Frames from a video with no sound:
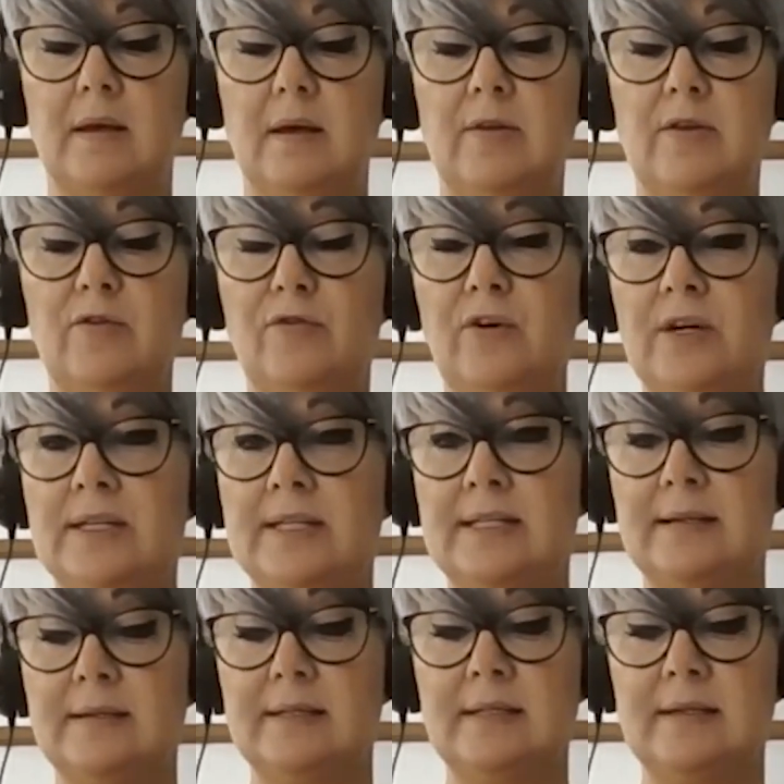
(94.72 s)
In the first
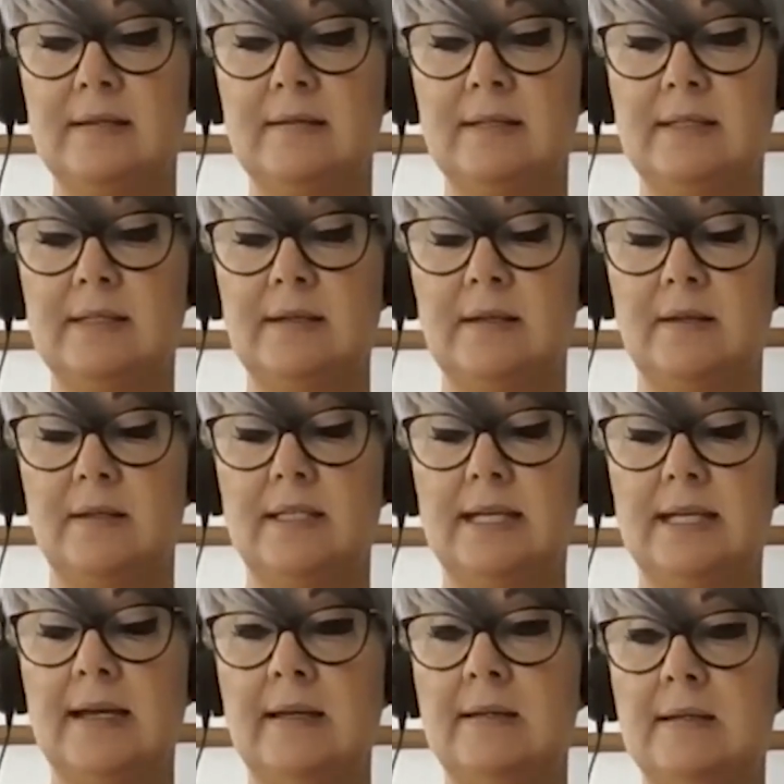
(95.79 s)
instance, the
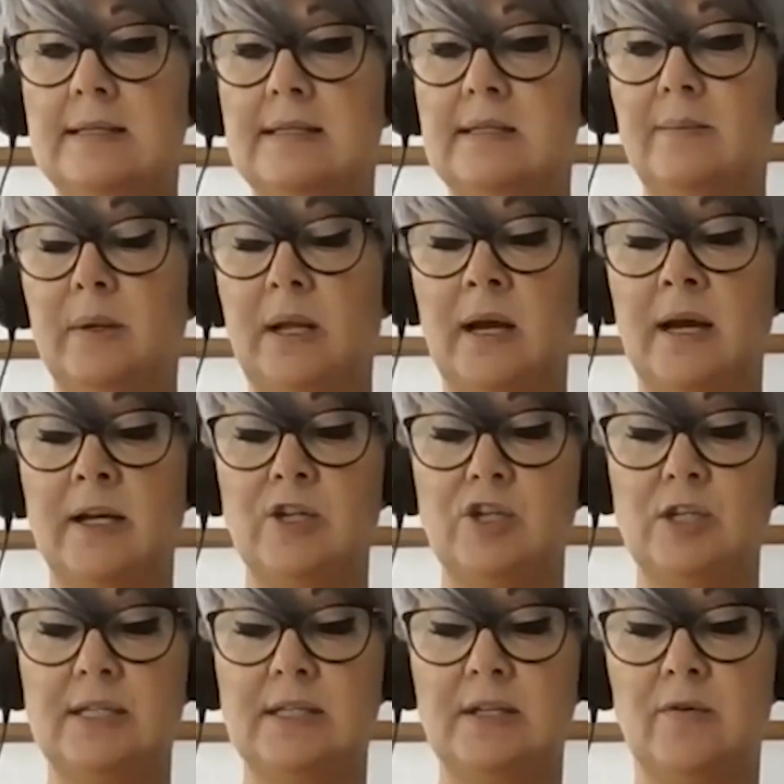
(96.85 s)
tenant is obliged
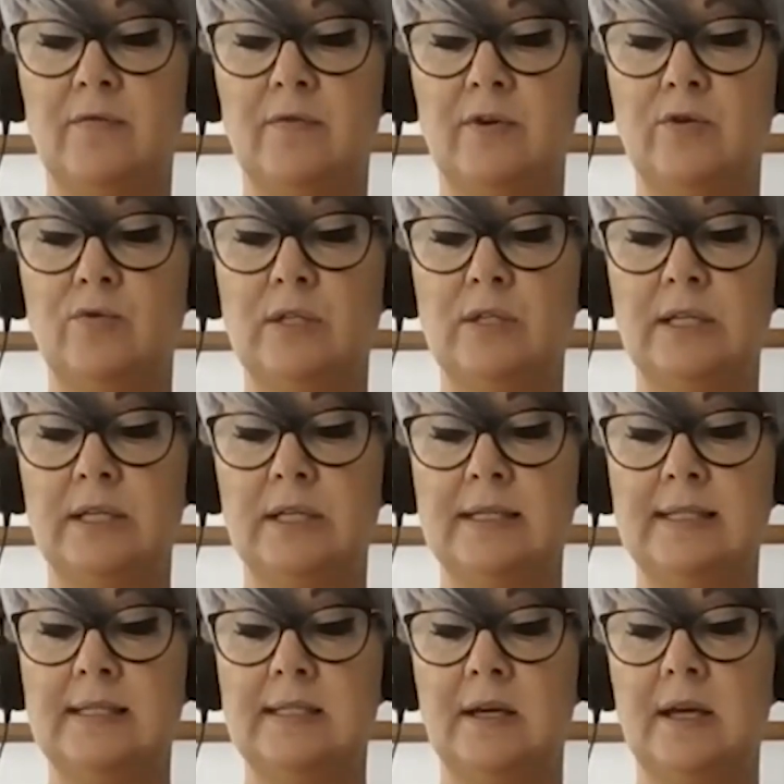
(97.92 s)
to serve a
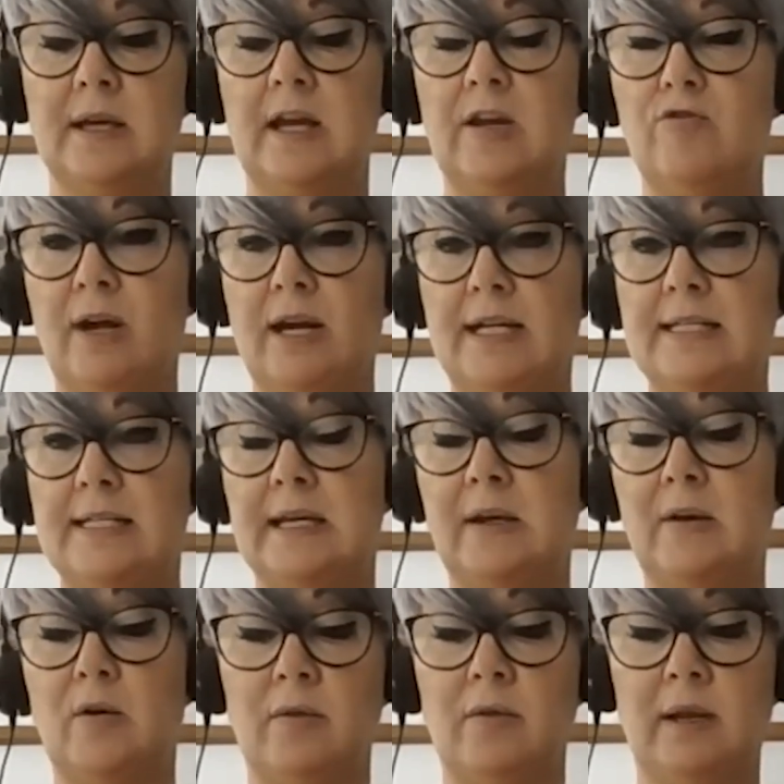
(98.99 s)
notice in writing
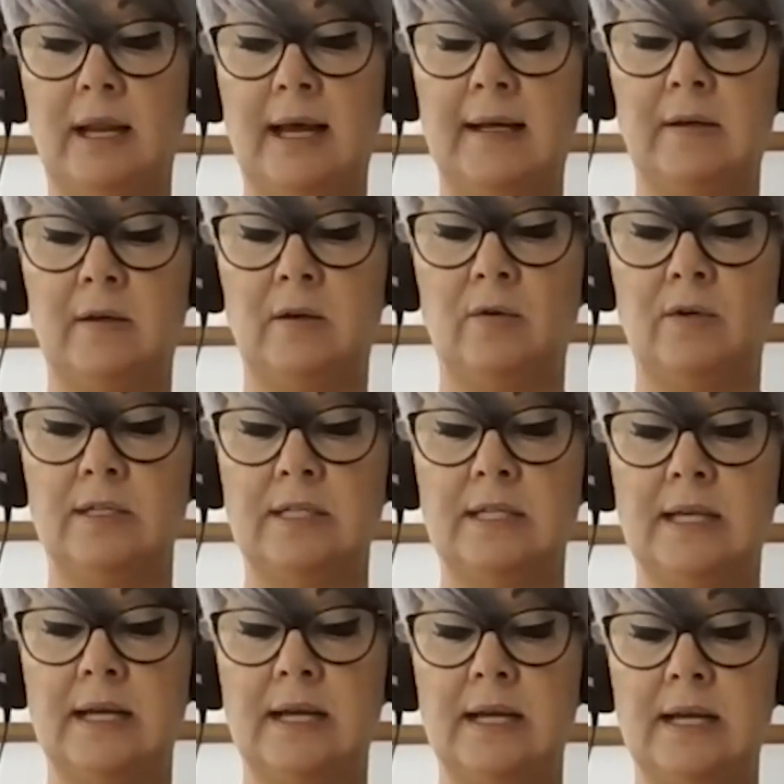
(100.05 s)
on the landlord
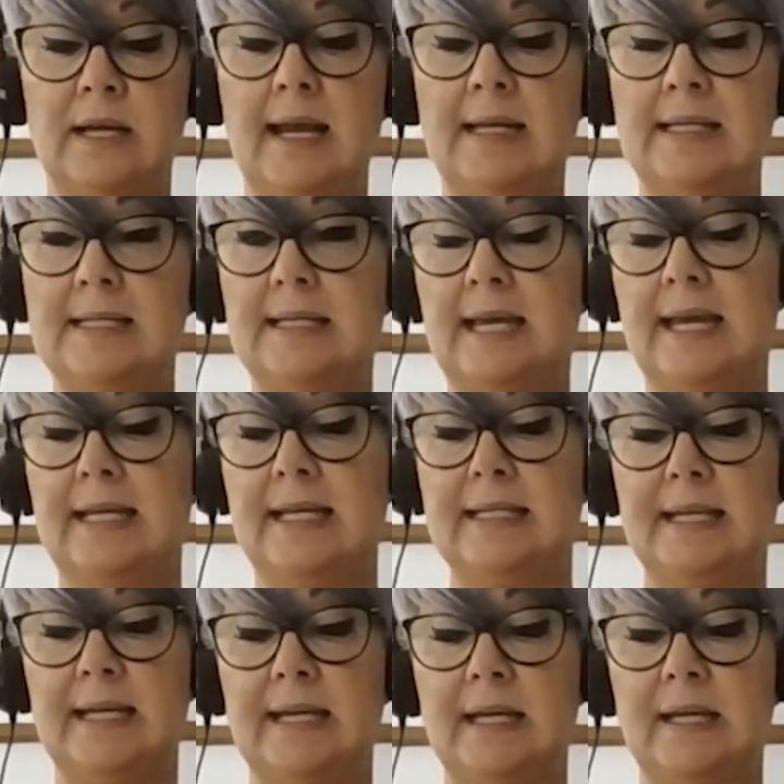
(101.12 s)

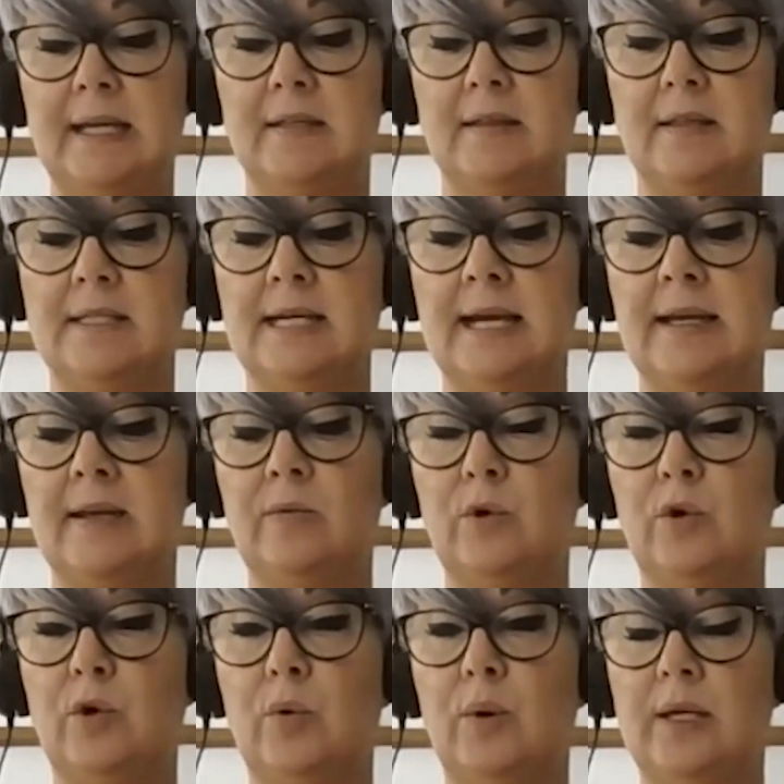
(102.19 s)
indicating that the tenant
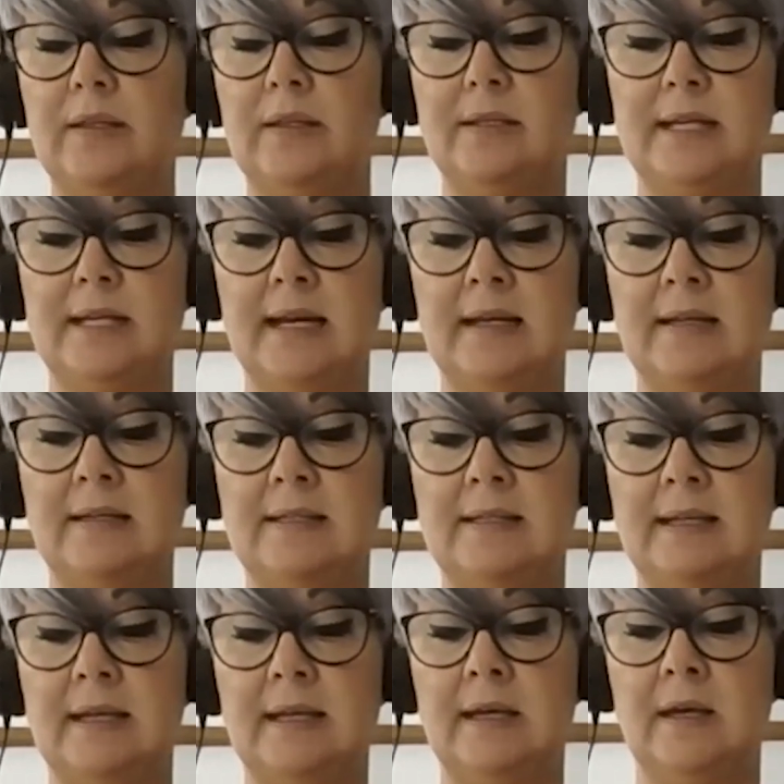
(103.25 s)
will quit the
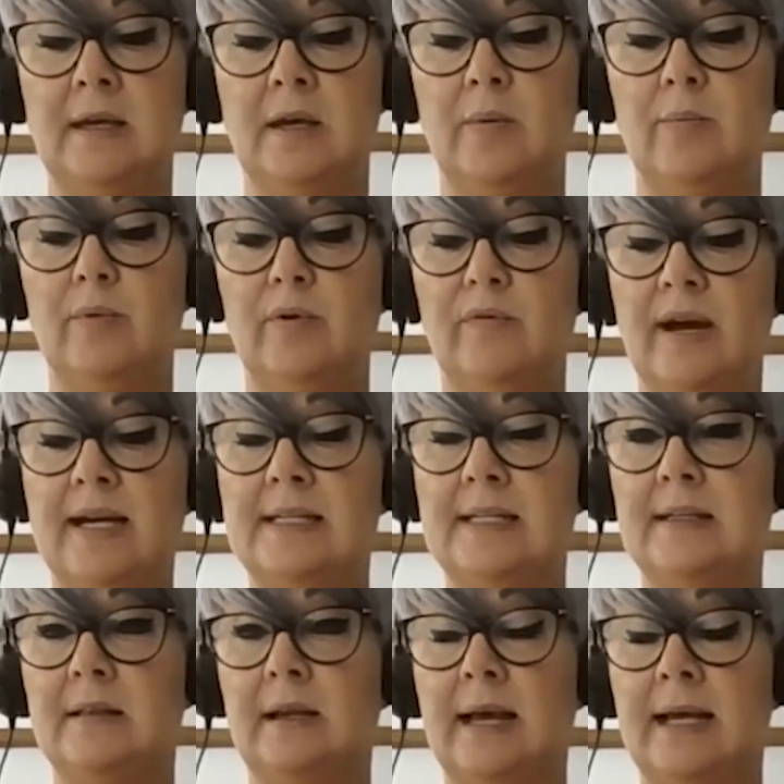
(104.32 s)
tenancy,
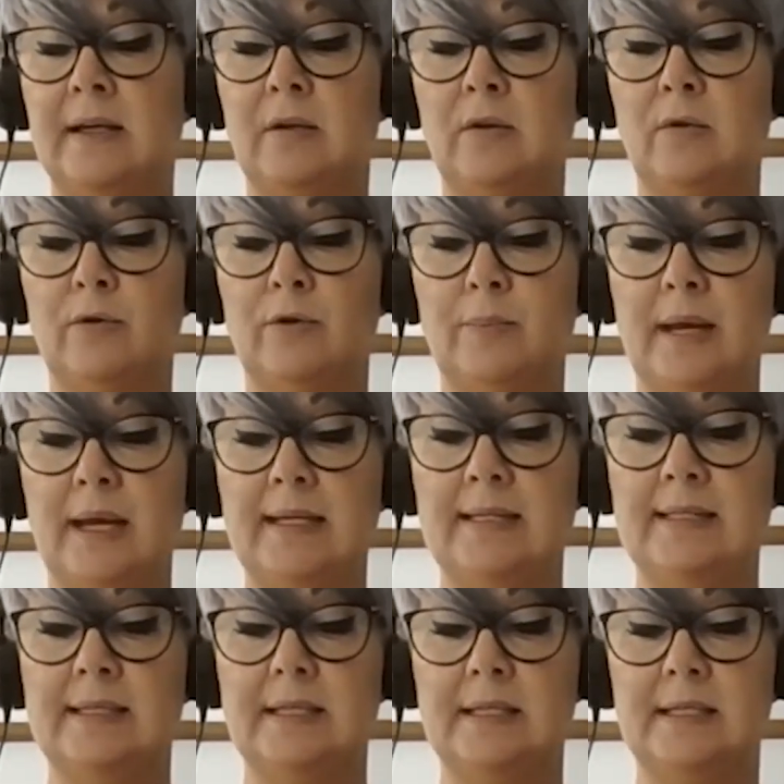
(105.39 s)
providing the landlord
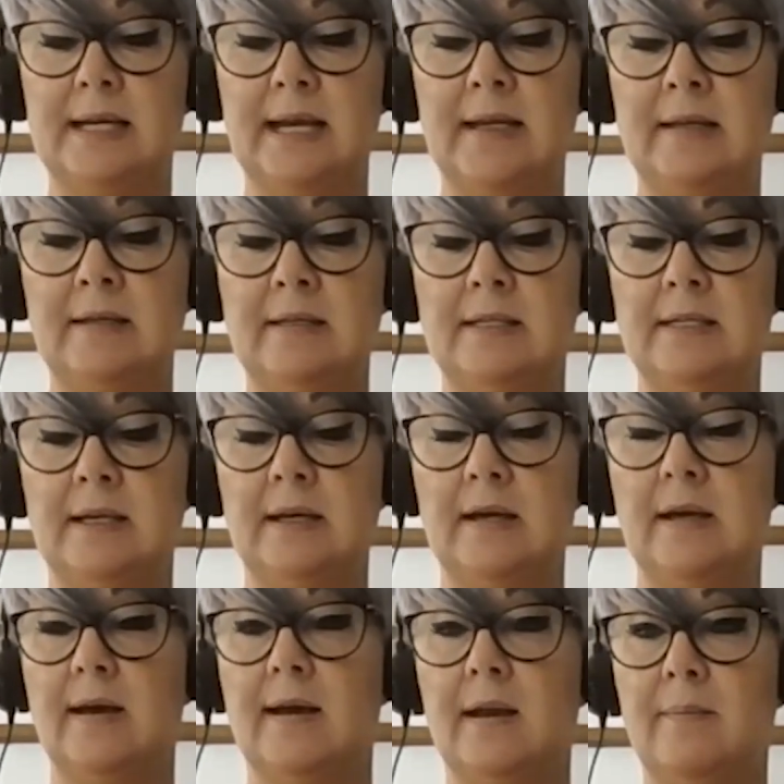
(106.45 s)
pays to the tenant
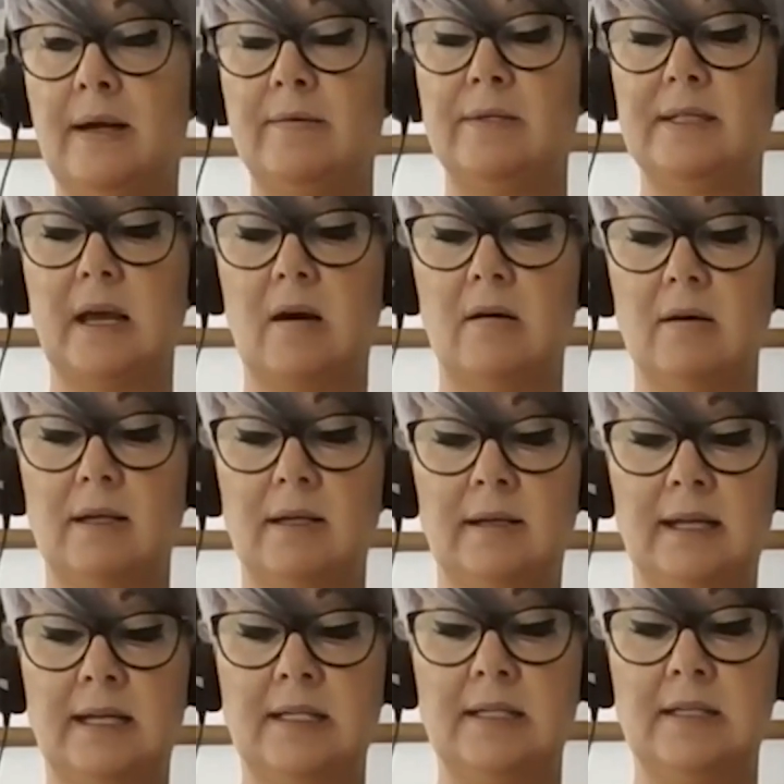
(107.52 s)
an amount
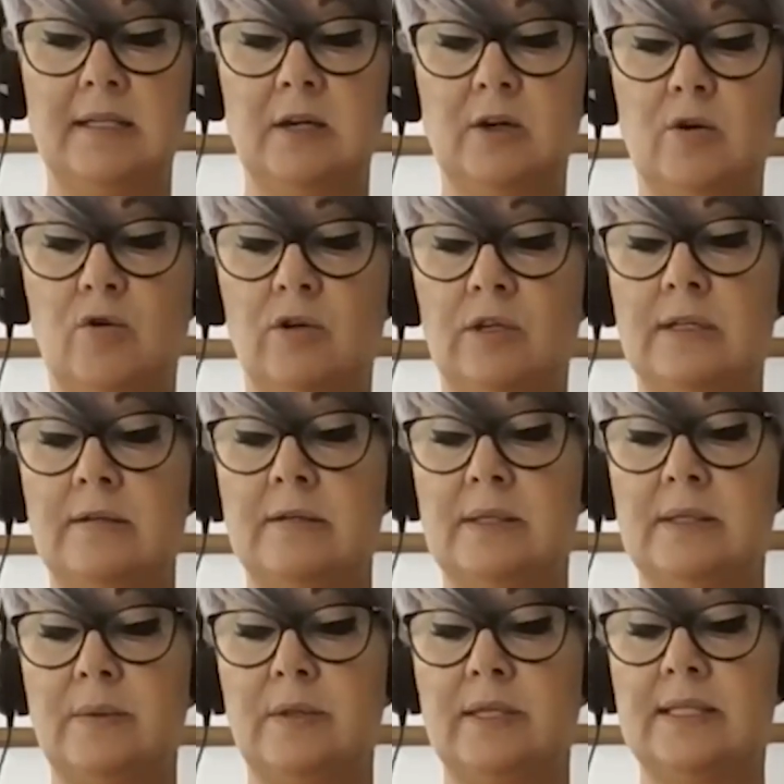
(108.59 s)
calculated in
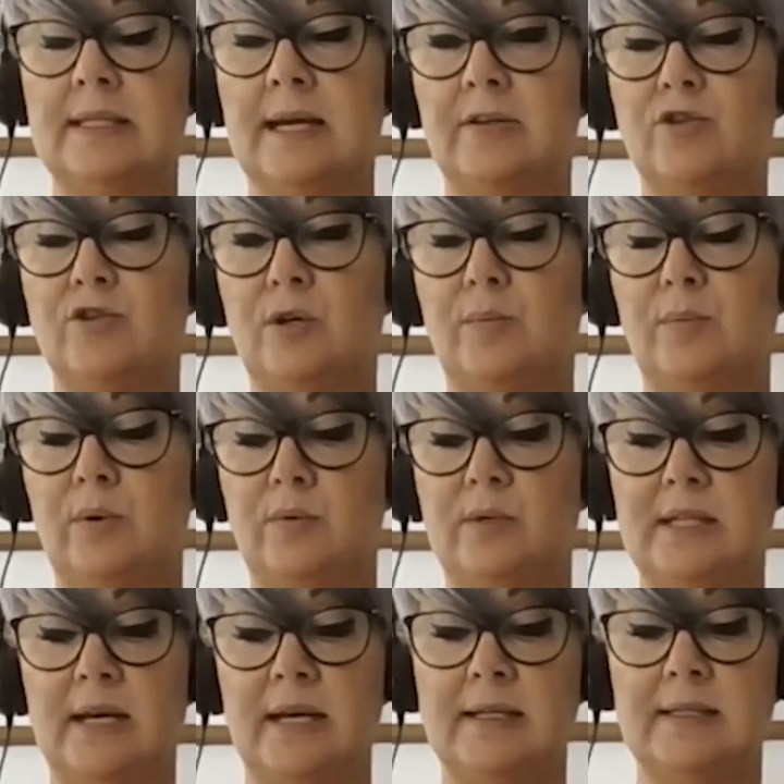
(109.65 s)
accordance with the statutory
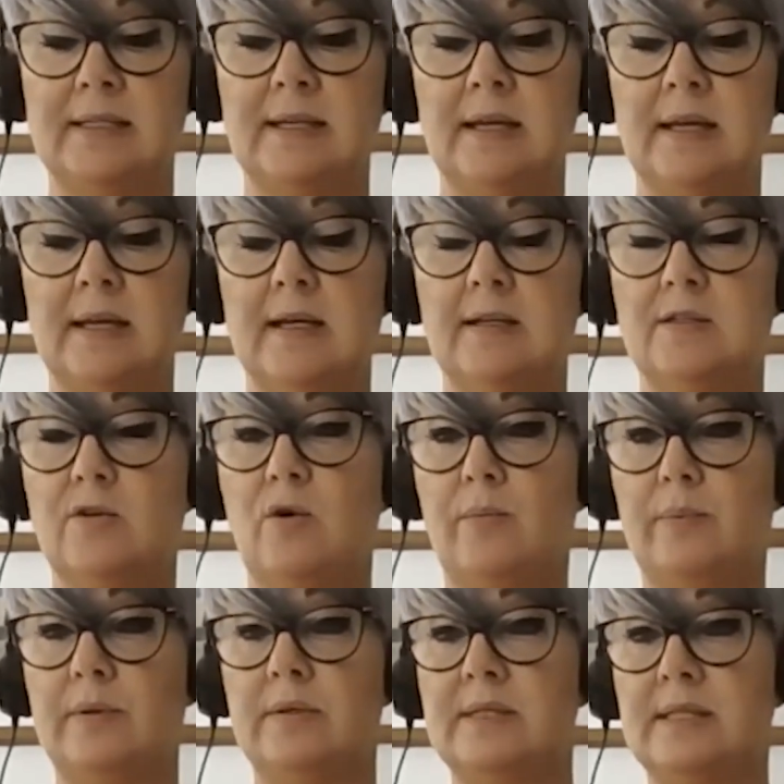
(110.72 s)
process as
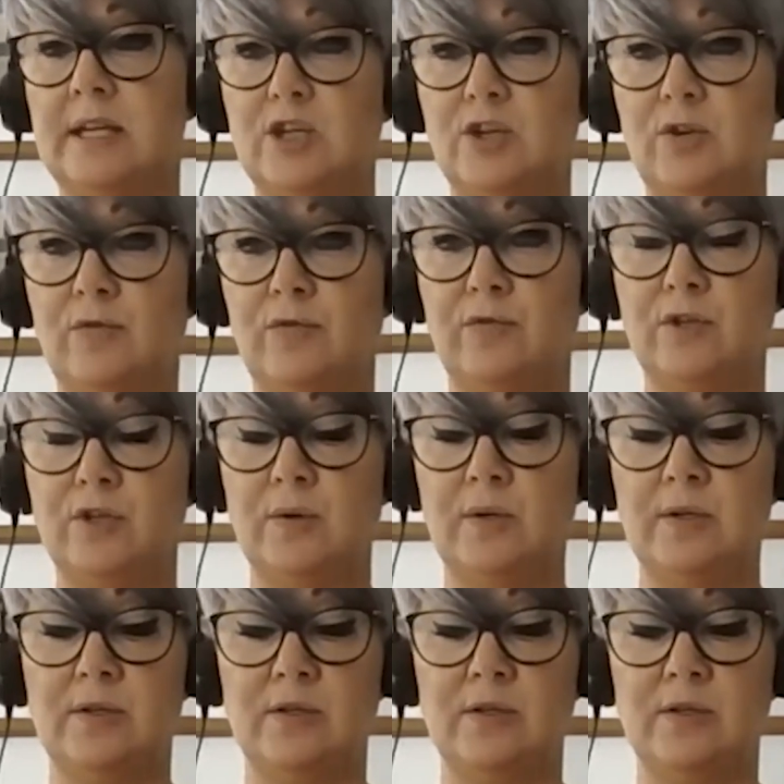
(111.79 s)
compensation for doing